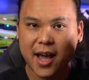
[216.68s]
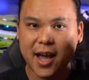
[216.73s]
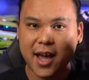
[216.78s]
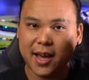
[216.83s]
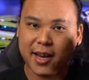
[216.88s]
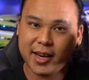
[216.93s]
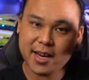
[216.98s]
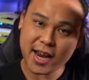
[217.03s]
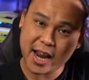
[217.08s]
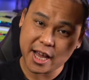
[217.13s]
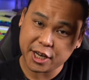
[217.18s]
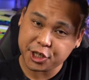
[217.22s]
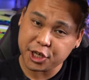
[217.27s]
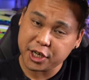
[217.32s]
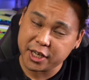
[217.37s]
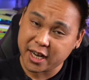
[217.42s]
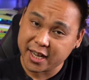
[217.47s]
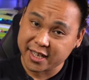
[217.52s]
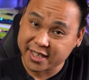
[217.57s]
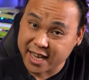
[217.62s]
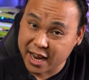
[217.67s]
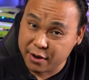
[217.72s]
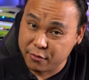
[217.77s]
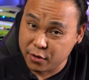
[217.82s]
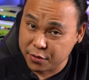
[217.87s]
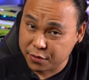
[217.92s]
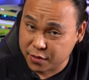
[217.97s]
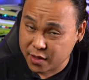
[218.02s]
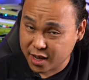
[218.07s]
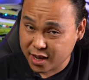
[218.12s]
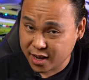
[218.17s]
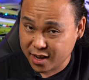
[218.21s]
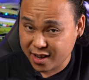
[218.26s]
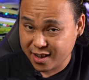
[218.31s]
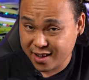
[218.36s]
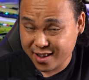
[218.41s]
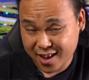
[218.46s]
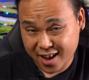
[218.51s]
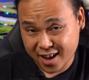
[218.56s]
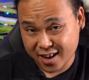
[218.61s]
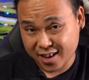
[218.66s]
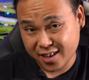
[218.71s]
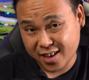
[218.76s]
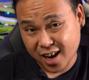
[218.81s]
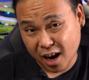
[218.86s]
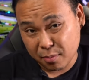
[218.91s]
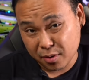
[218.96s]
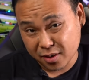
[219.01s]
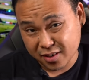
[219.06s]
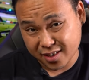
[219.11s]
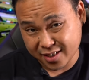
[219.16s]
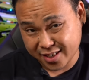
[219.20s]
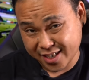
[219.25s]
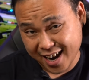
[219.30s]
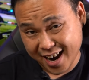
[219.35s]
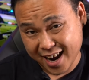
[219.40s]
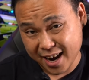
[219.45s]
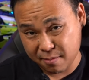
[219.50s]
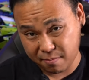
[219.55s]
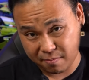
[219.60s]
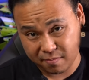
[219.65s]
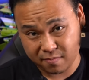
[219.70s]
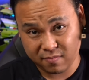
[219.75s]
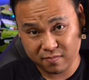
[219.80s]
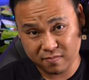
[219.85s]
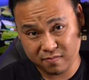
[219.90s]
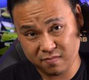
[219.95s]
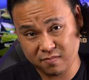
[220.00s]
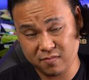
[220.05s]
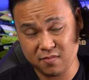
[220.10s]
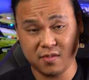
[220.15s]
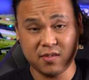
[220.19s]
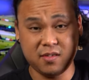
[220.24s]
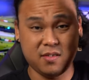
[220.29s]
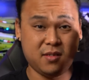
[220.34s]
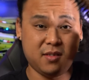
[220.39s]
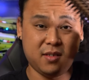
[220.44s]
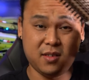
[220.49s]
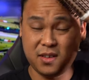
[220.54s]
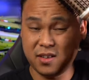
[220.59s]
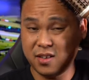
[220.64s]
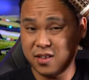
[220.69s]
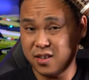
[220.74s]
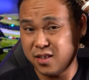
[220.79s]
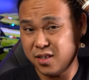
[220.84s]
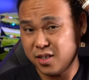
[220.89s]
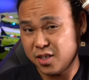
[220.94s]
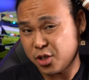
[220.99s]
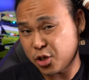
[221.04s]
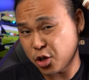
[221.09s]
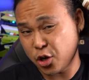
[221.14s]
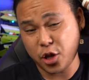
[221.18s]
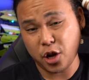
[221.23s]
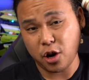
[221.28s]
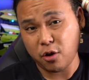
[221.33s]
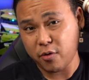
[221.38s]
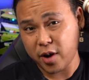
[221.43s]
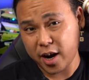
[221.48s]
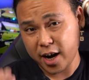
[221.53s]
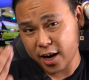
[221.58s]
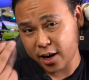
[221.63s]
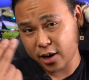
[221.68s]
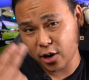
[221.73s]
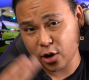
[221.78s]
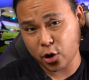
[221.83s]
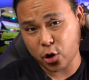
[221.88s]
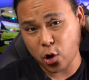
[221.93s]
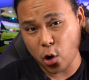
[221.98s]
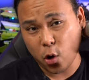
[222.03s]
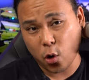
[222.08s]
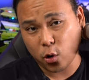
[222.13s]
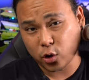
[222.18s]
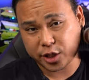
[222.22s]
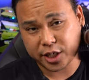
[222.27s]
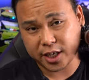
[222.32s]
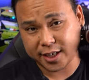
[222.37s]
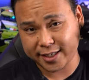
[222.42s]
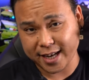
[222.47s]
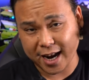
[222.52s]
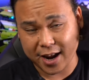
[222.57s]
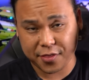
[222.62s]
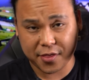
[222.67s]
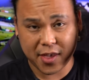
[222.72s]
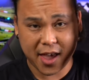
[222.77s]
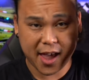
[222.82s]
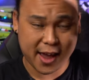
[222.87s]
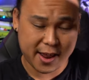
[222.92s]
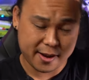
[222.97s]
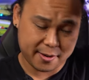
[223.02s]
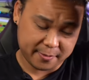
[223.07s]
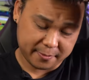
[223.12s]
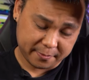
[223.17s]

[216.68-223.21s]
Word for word: And it actually does everything in double the time. So you're ready to go just like that.